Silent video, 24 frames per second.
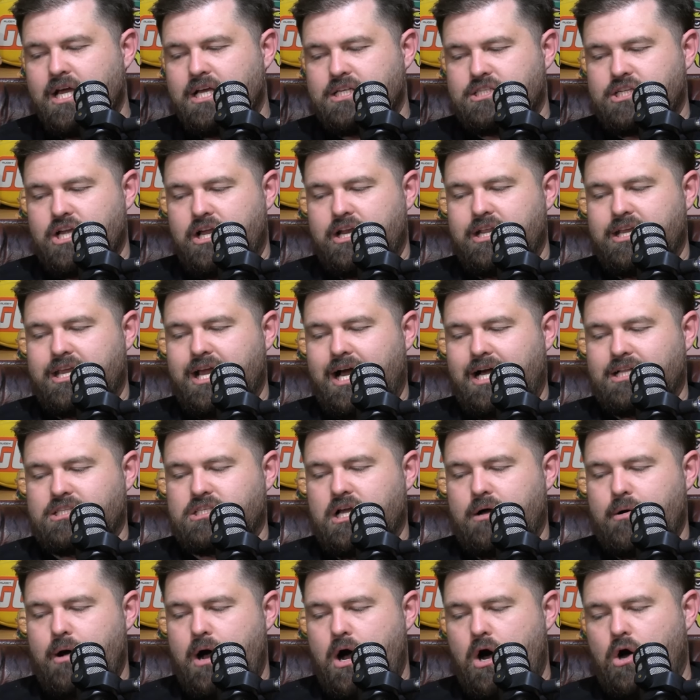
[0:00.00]
Sione
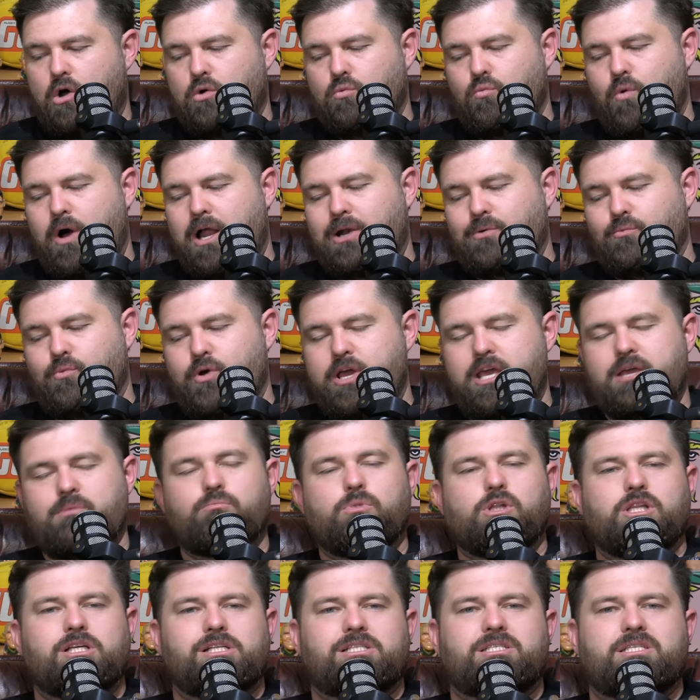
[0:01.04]
Katoa on one wing.
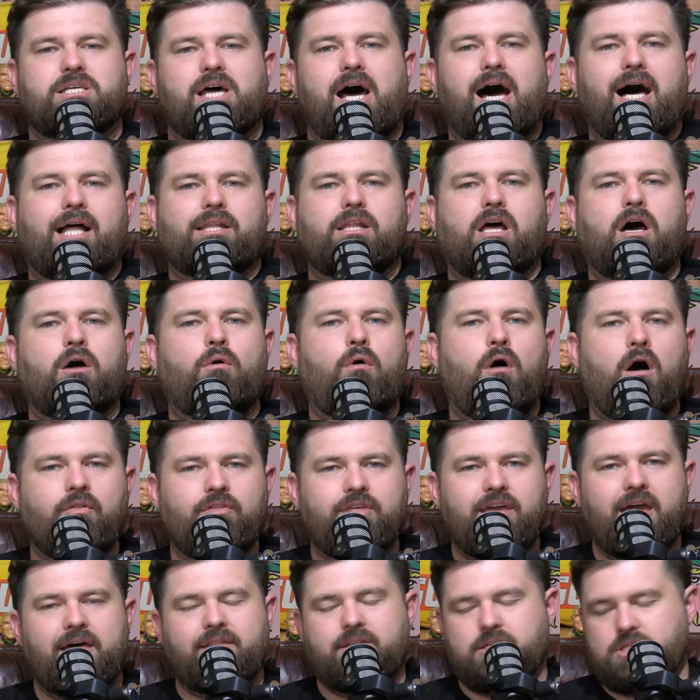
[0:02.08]
Mulatalo on
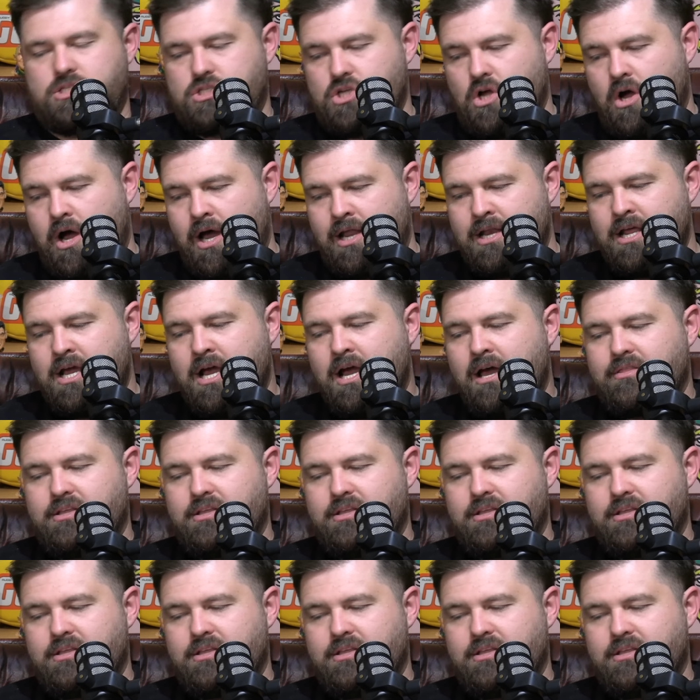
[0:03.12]
the other side.